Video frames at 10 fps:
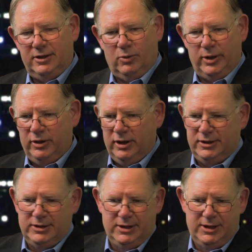You know, whether
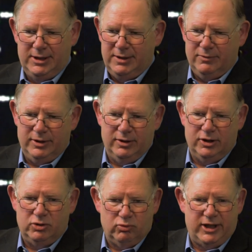it's
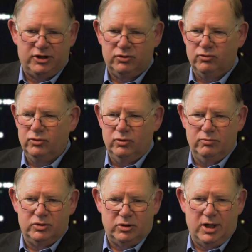whether it's
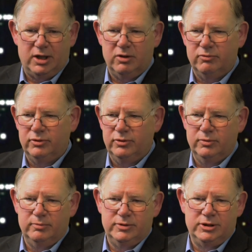restrooms, locker
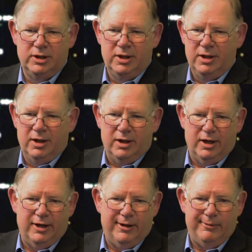rooms,
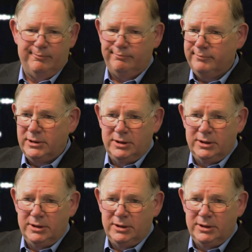um,